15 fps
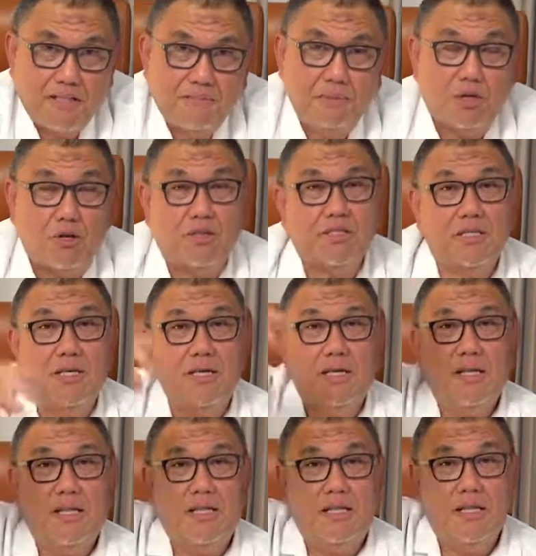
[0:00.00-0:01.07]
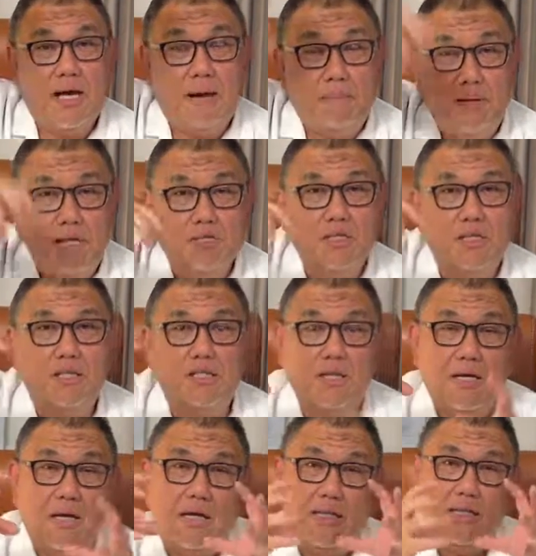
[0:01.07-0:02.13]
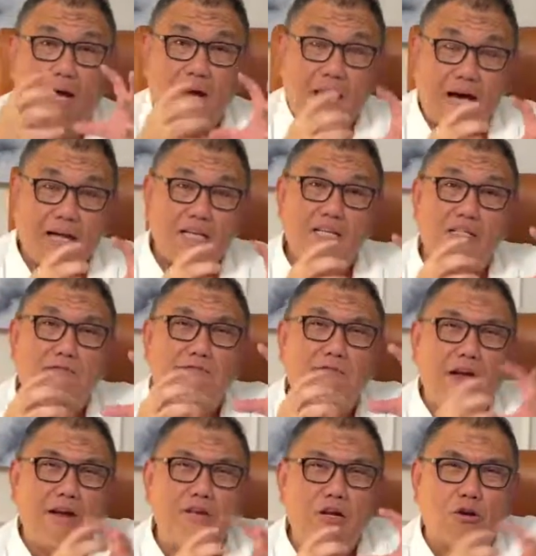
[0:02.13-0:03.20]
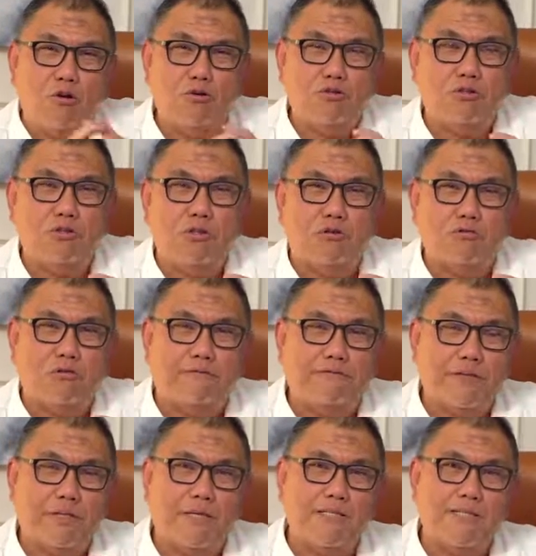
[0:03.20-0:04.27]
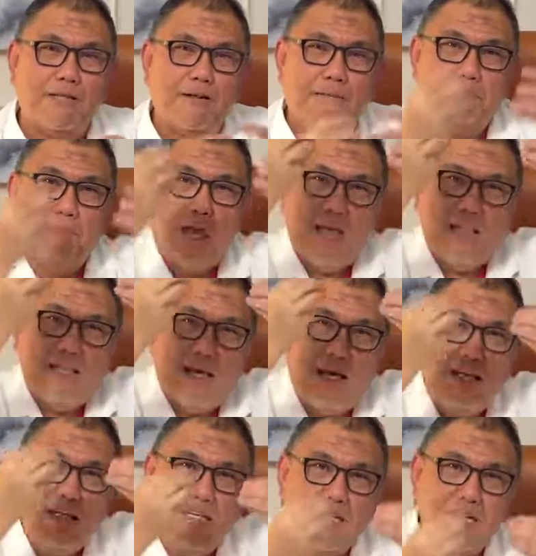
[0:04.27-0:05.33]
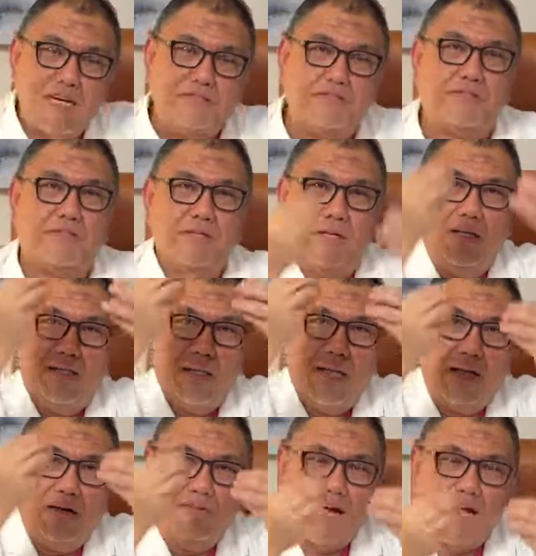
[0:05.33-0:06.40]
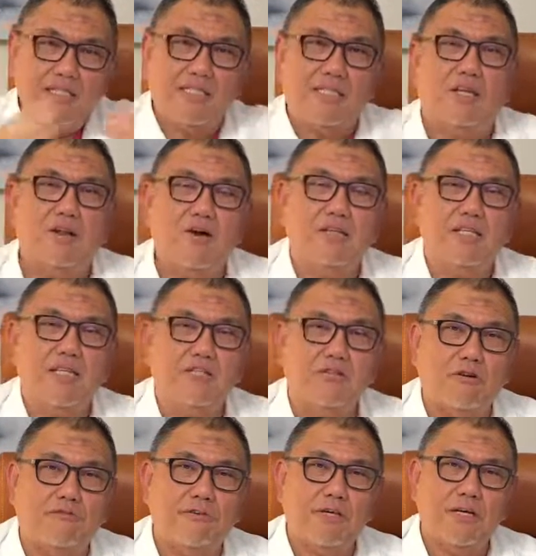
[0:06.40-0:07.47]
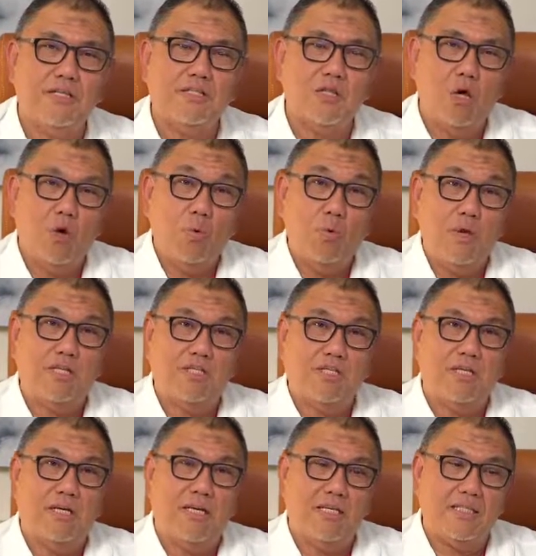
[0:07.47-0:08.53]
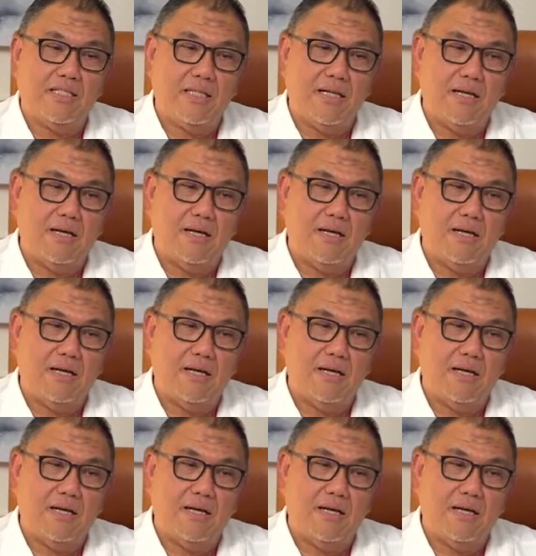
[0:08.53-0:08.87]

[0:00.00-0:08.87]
Because the ablation, the heart is very close to your esophagus, and there are nerves that runs along the esophagus, which is